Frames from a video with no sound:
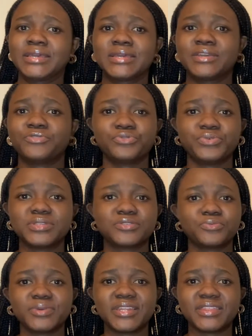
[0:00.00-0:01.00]
ruins
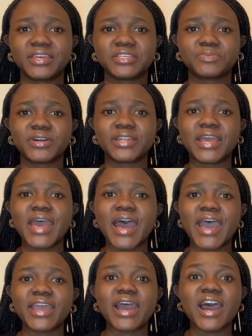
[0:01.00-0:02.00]
so many things. But
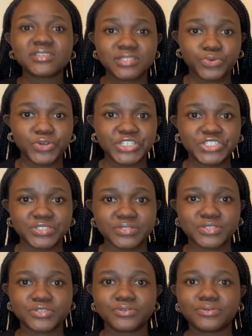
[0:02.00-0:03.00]
I ask
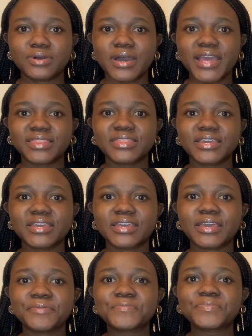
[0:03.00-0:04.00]
questions, so I think